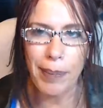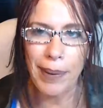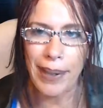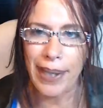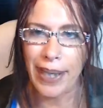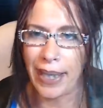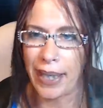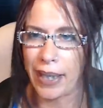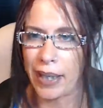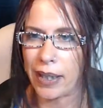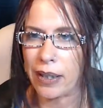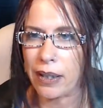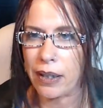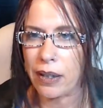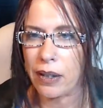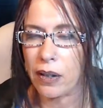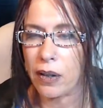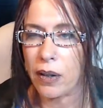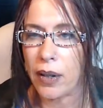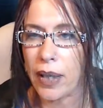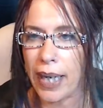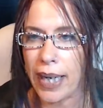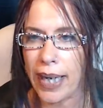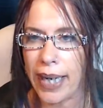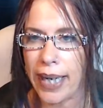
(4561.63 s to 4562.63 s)
Bing,
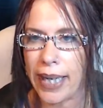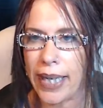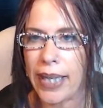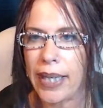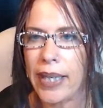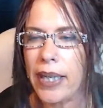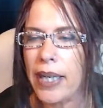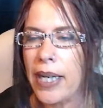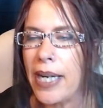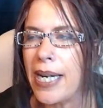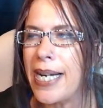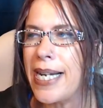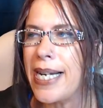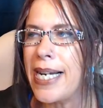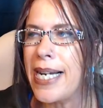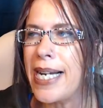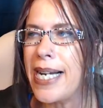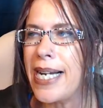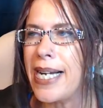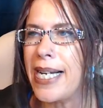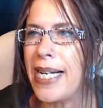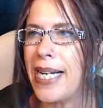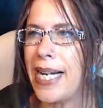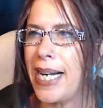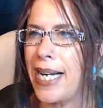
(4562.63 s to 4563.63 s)
okay?
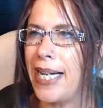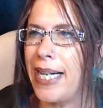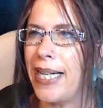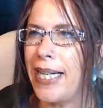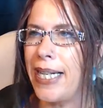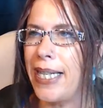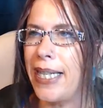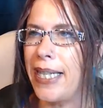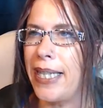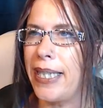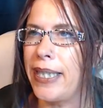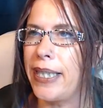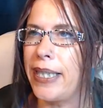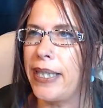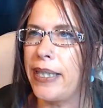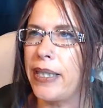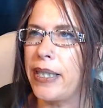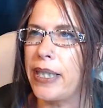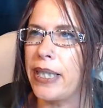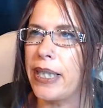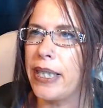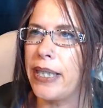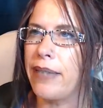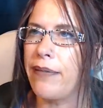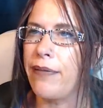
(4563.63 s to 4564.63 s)

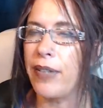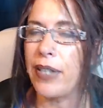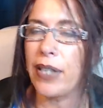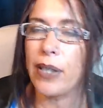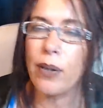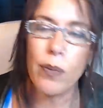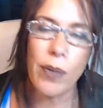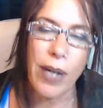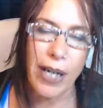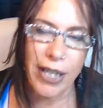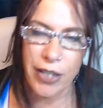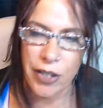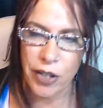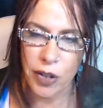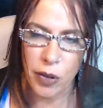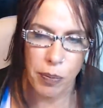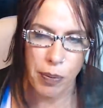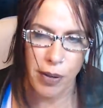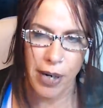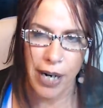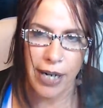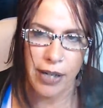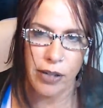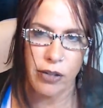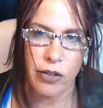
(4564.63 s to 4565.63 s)
And if you didn't watch
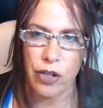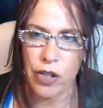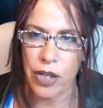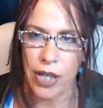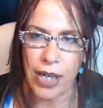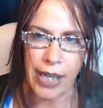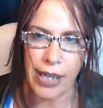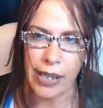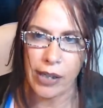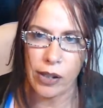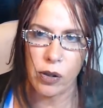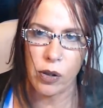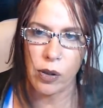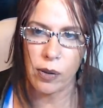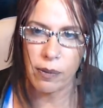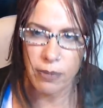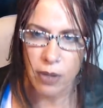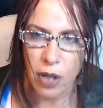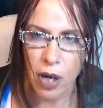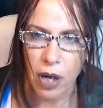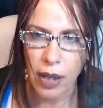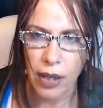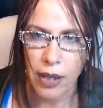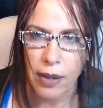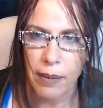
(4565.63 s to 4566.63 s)
Sopranos, you're not going to know what I'm
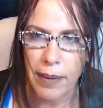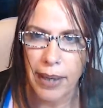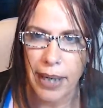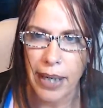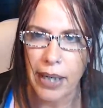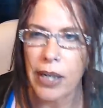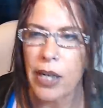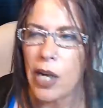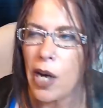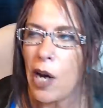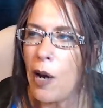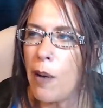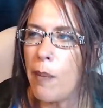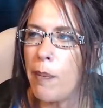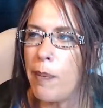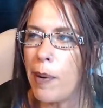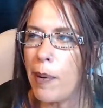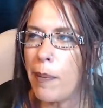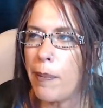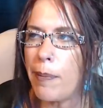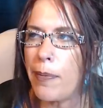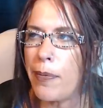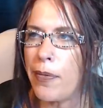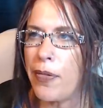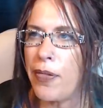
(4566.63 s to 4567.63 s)
talking about.
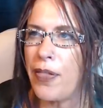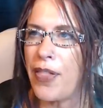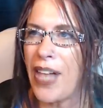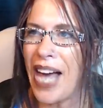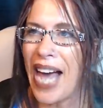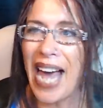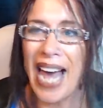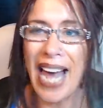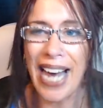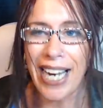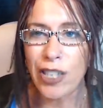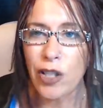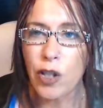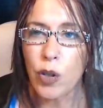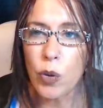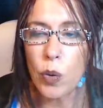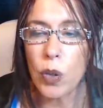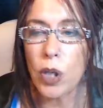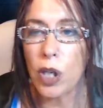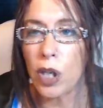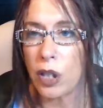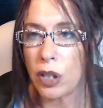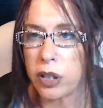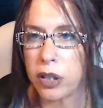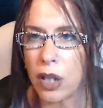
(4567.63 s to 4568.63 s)
But the
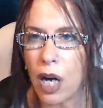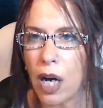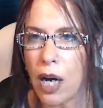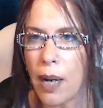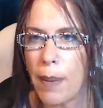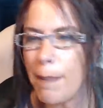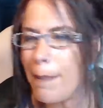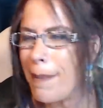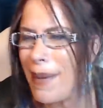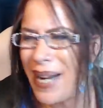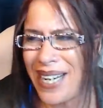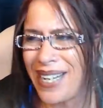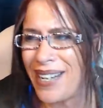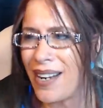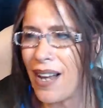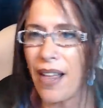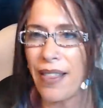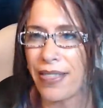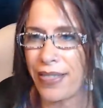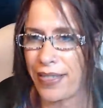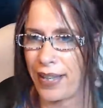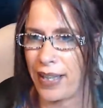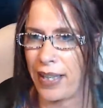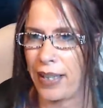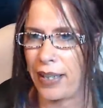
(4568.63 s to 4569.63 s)
actual club meant
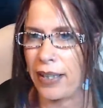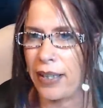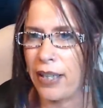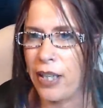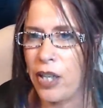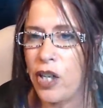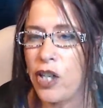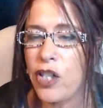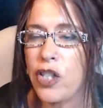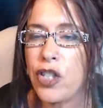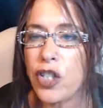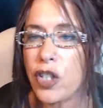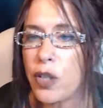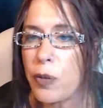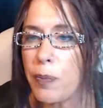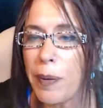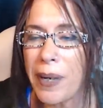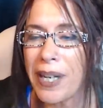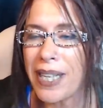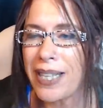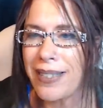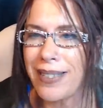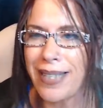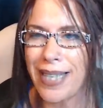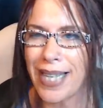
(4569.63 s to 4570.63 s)
nothing. Just
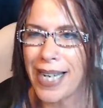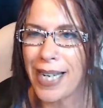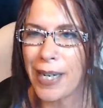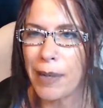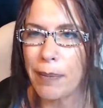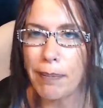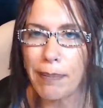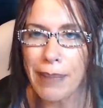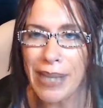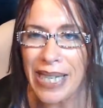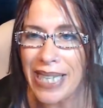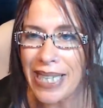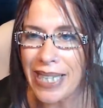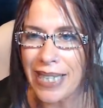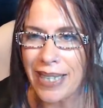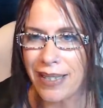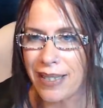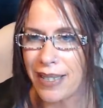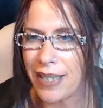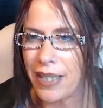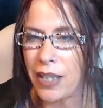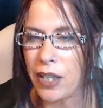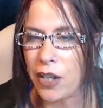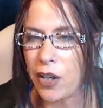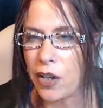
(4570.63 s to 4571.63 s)
because they had meetings
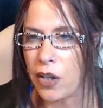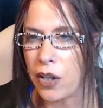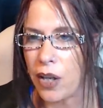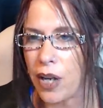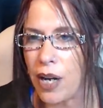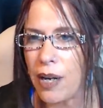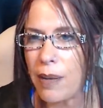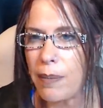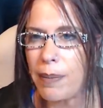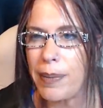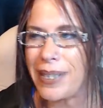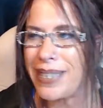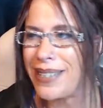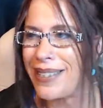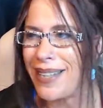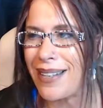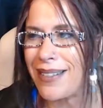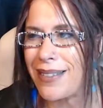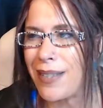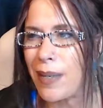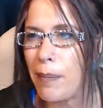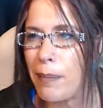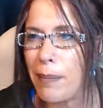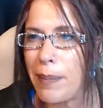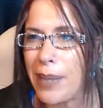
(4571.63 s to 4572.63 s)
in the club
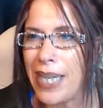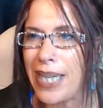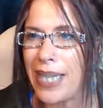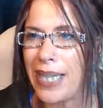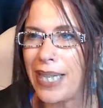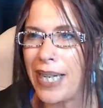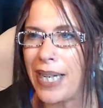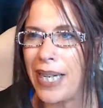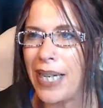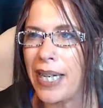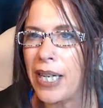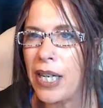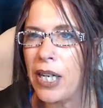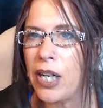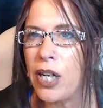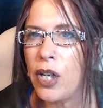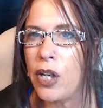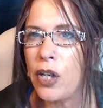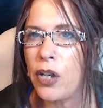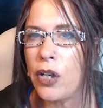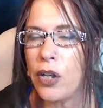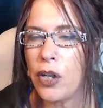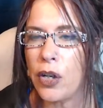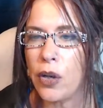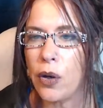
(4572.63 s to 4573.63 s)
doesn't mean that
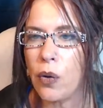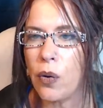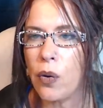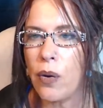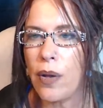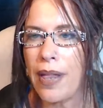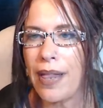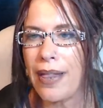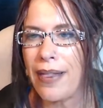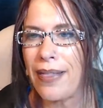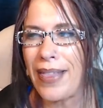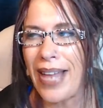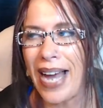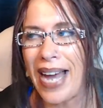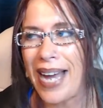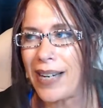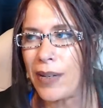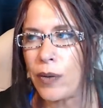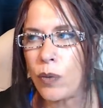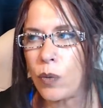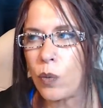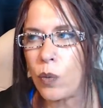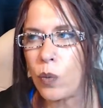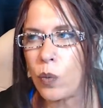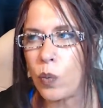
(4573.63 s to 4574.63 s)
you know, that
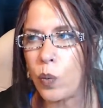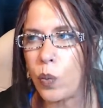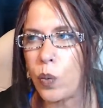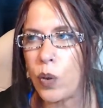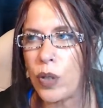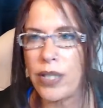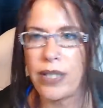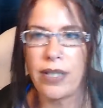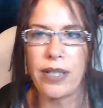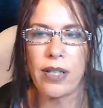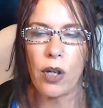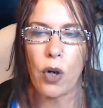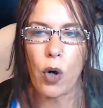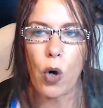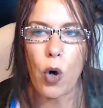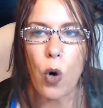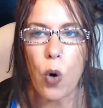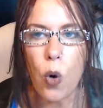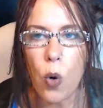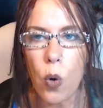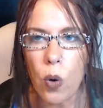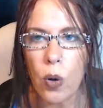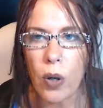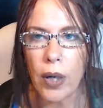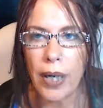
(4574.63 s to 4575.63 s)
was the
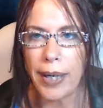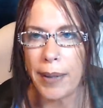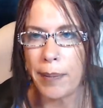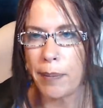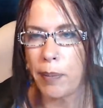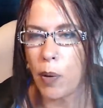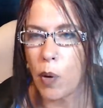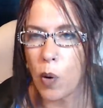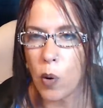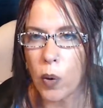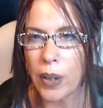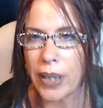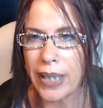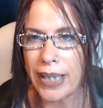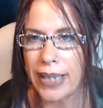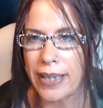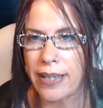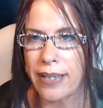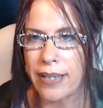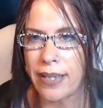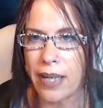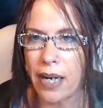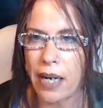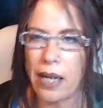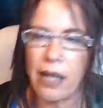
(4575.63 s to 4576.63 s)
core
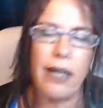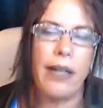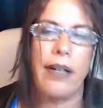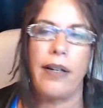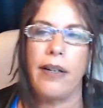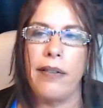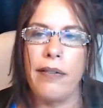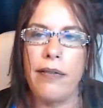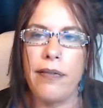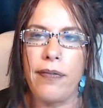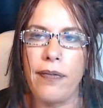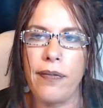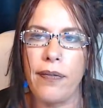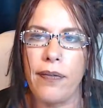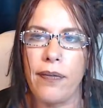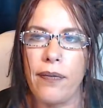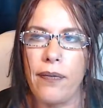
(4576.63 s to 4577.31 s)
importance of